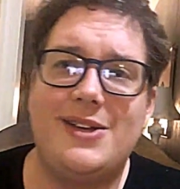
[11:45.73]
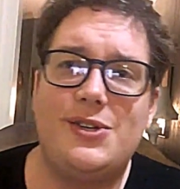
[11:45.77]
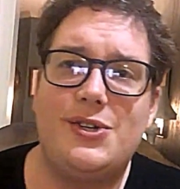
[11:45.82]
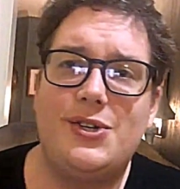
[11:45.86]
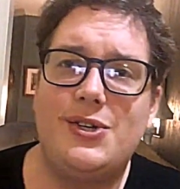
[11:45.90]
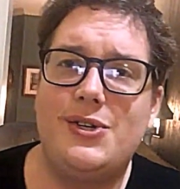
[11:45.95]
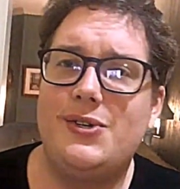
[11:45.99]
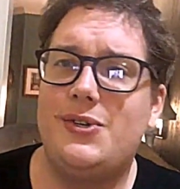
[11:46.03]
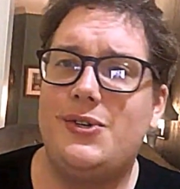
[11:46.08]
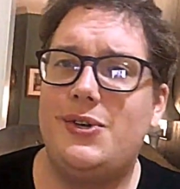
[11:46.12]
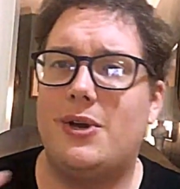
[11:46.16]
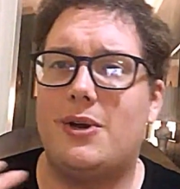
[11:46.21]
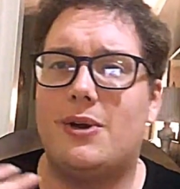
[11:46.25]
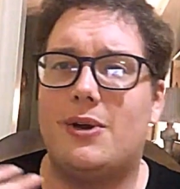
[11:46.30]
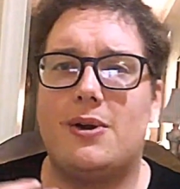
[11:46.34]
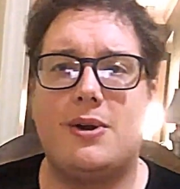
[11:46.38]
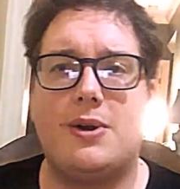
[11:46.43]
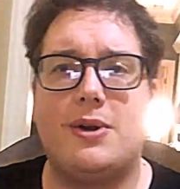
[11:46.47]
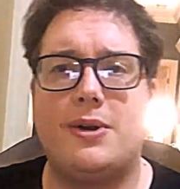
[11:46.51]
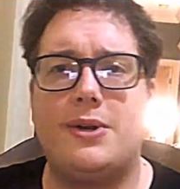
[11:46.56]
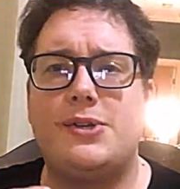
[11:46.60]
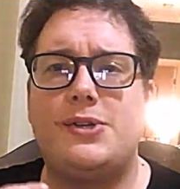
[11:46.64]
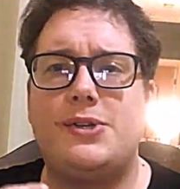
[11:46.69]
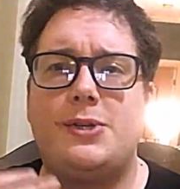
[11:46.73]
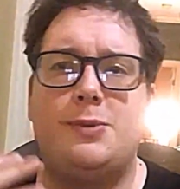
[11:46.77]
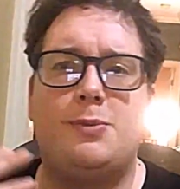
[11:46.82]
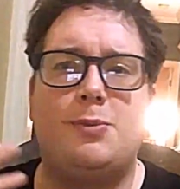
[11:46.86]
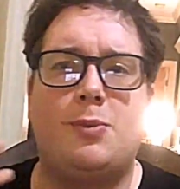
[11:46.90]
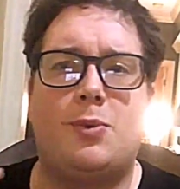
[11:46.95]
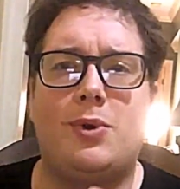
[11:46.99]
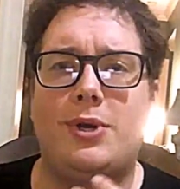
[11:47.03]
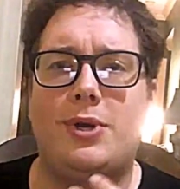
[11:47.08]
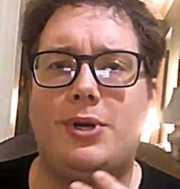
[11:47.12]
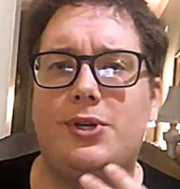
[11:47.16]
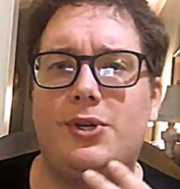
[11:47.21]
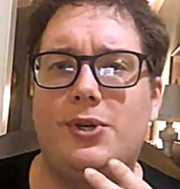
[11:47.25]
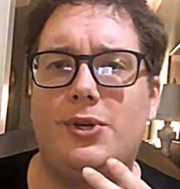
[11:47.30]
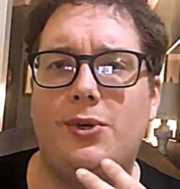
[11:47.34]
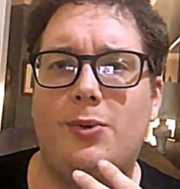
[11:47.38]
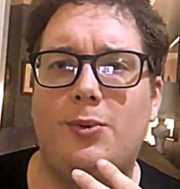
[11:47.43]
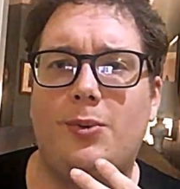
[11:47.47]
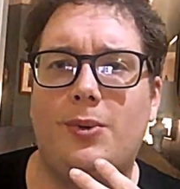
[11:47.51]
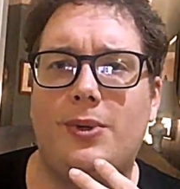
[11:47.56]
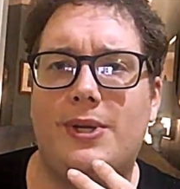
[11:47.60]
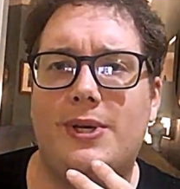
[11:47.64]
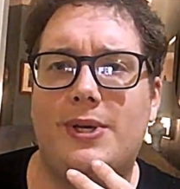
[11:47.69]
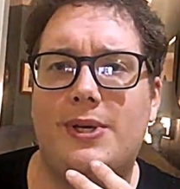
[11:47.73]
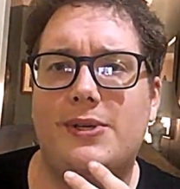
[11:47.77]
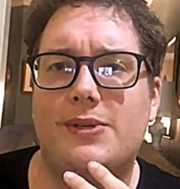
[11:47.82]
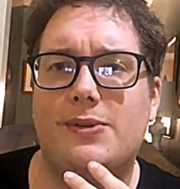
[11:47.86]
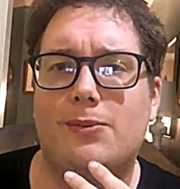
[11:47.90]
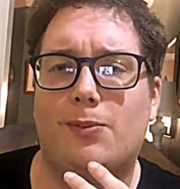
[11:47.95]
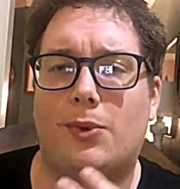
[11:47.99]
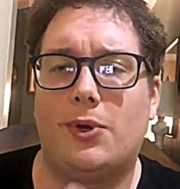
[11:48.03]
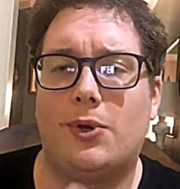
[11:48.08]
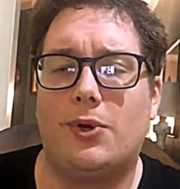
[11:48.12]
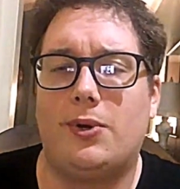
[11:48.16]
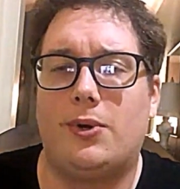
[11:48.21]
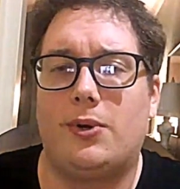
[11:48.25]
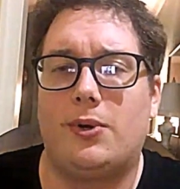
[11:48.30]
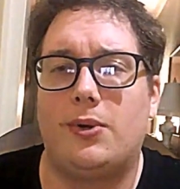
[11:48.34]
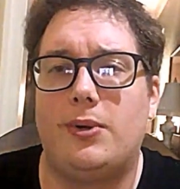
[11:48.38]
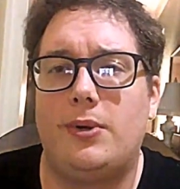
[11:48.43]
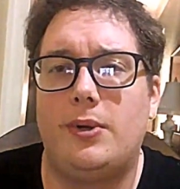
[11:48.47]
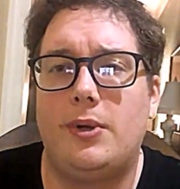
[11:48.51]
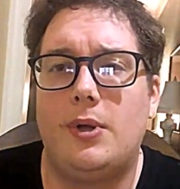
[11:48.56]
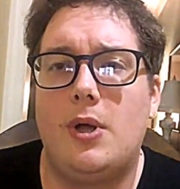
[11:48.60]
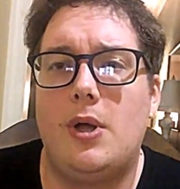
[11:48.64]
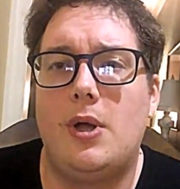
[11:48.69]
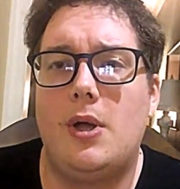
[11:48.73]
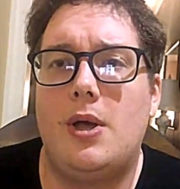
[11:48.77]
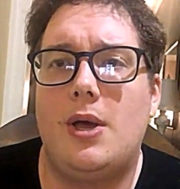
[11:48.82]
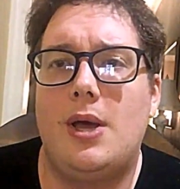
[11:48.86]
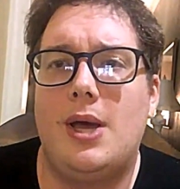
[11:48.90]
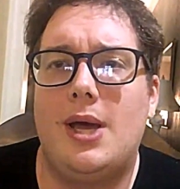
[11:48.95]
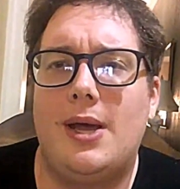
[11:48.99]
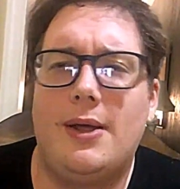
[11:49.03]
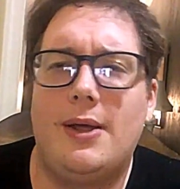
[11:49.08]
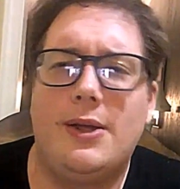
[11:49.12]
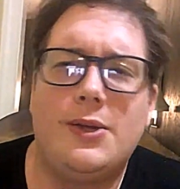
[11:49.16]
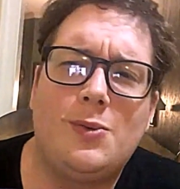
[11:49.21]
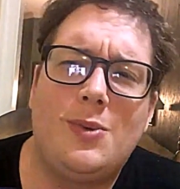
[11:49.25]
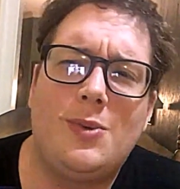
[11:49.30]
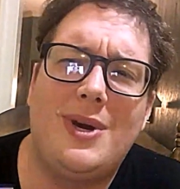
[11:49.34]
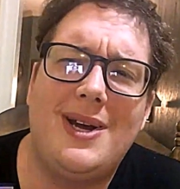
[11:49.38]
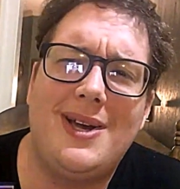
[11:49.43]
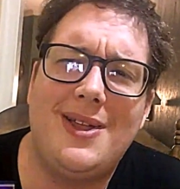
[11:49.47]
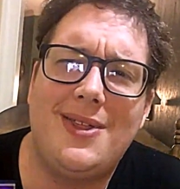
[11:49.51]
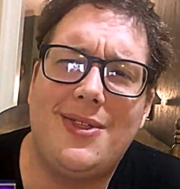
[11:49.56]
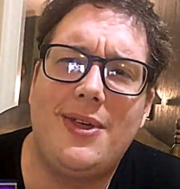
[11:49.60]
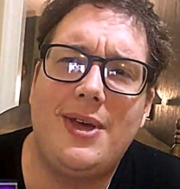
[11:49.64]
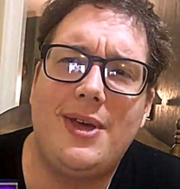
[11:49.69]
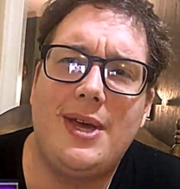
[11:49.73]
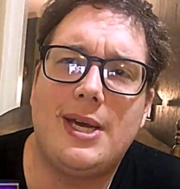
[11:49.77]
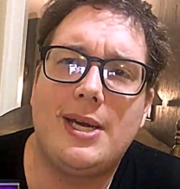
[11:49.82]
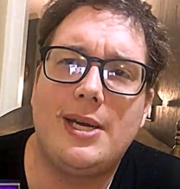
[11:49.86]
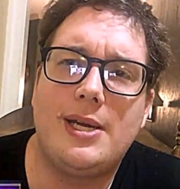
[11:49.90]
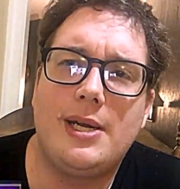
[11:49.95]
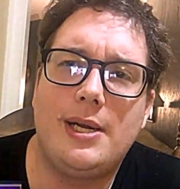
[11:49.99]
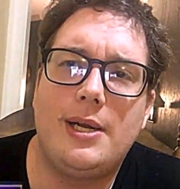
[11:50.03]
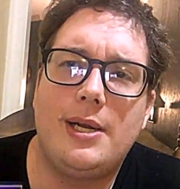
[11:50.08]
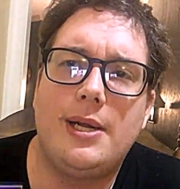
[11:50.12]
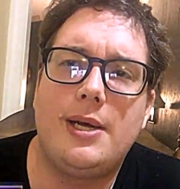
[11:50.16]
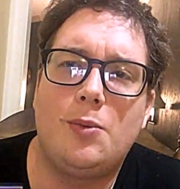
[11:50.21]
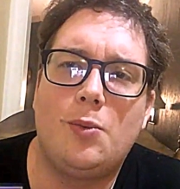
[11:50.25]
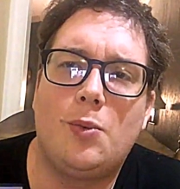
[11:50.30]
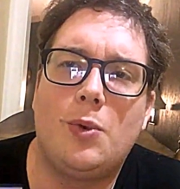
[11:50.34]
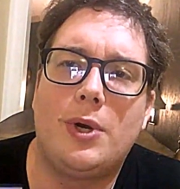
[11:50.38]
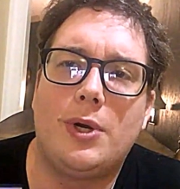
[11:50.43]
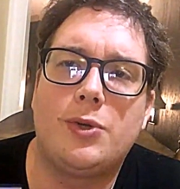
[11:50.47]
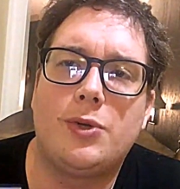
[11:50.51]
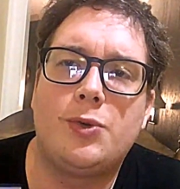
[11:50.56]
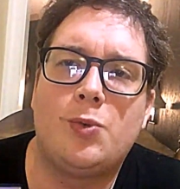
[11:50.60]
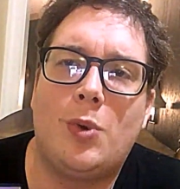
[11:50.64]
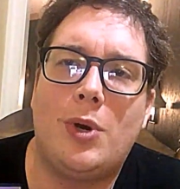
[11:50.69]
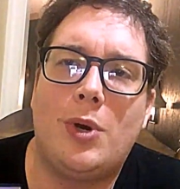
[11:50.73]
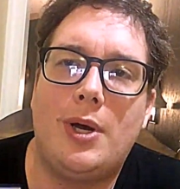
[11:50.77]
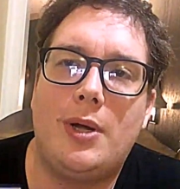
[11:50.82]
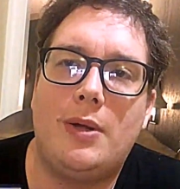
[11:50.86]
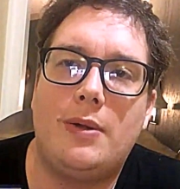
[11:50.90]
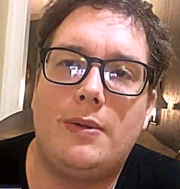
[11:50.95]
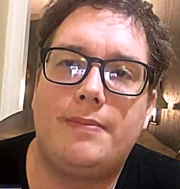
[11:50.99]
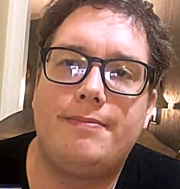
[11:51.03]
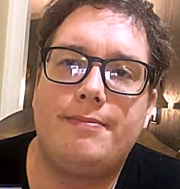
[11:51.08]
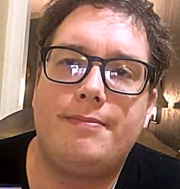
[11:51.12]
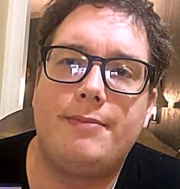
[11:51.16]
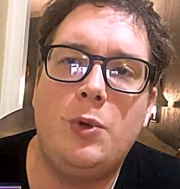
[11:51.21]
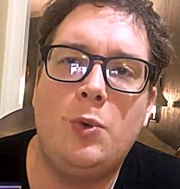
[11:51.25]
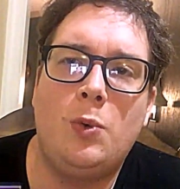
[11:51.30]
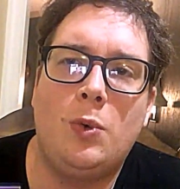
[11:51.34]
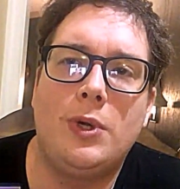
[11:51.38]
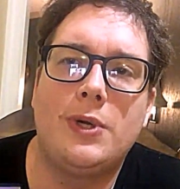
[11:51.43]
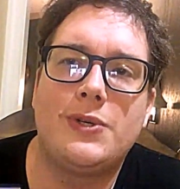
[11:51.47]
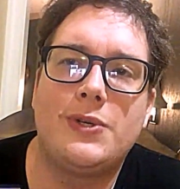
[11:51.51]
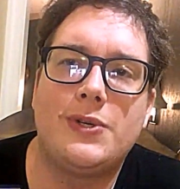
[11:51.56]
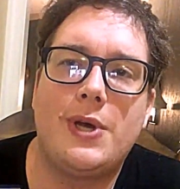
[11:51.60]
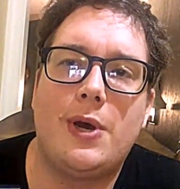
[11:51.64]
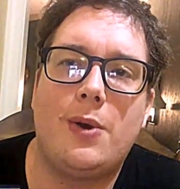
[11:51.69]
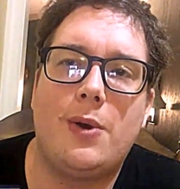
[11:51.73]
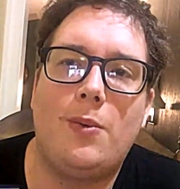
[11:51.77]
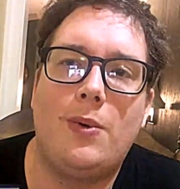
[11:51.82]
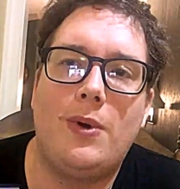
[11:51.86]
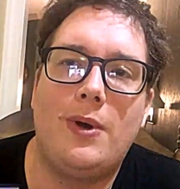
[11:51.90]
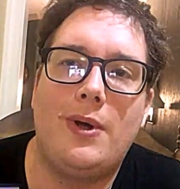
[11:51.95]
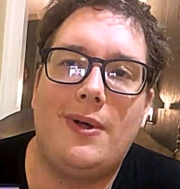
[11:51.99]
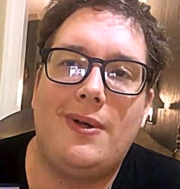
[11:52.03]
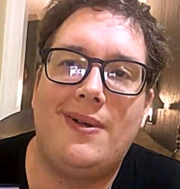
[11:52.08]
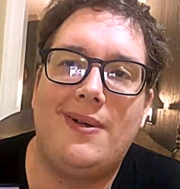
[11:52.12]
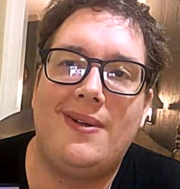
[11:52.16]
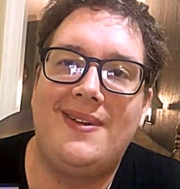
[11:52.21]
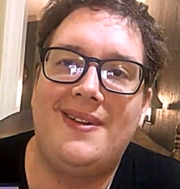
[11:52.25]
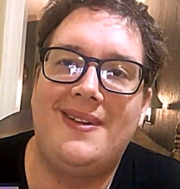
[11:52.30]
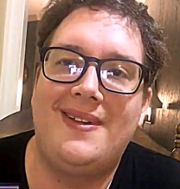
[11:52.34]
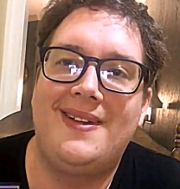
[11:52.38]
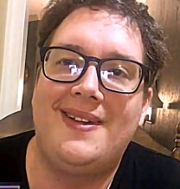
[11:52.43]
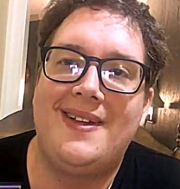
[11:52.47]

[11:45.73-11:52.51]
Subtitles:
And she's younger, and she's more in tune with his world, and that's why I think it works well. It works out well.